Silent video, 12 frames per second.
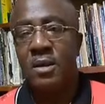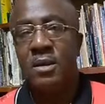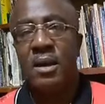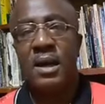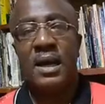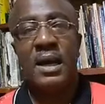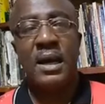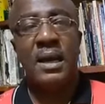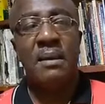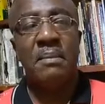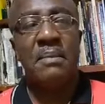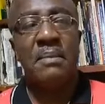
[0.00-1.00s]

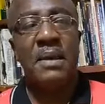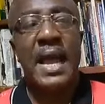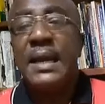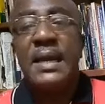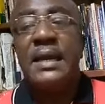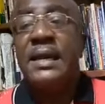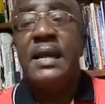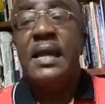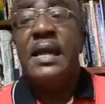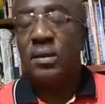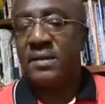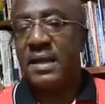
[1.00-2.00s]
Um, any
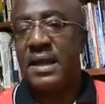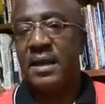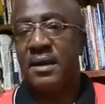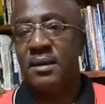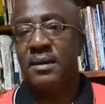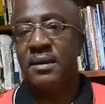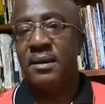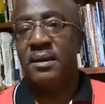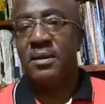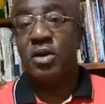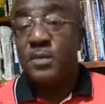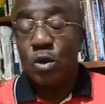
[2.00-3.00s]
little thing
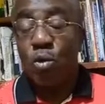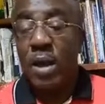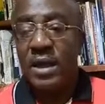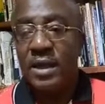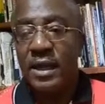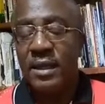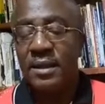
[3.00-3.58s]
subsequently,